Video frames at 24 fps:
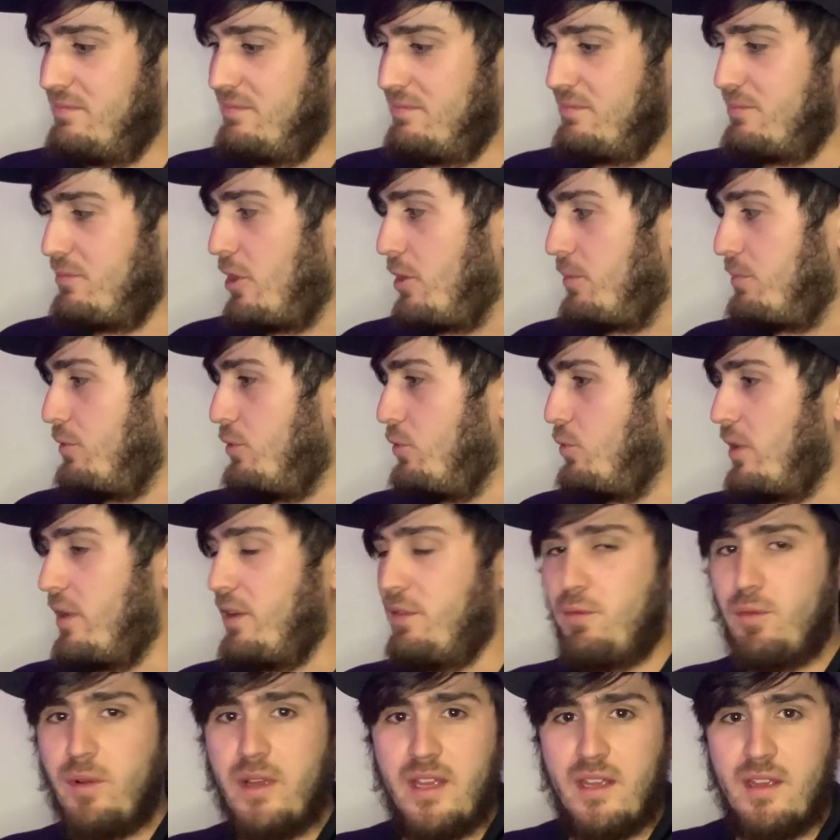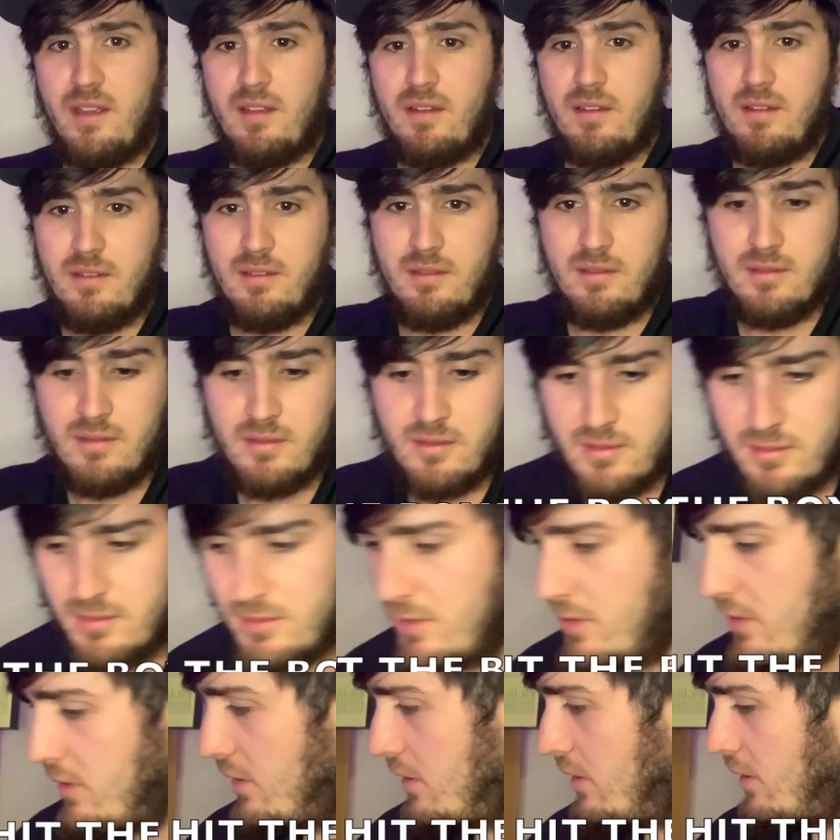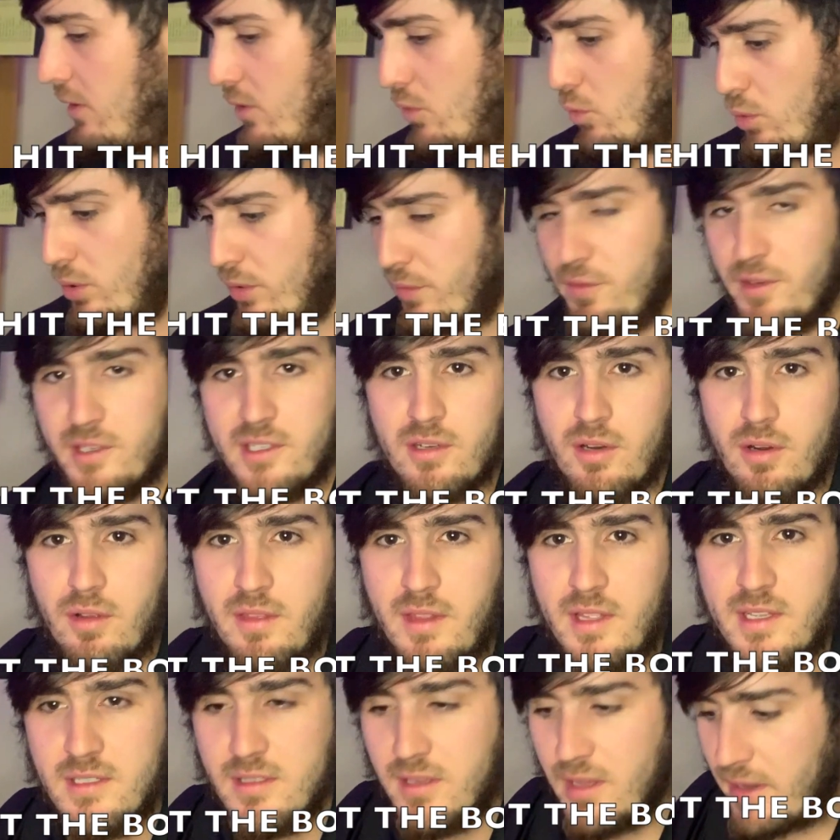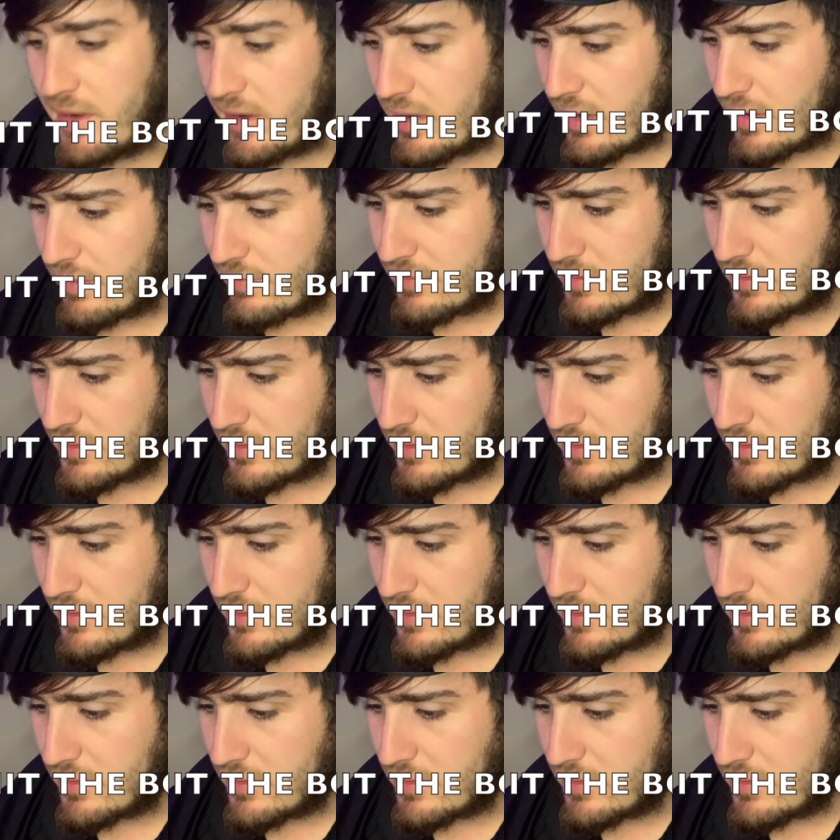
Purple, what if we... What if we turn this light off?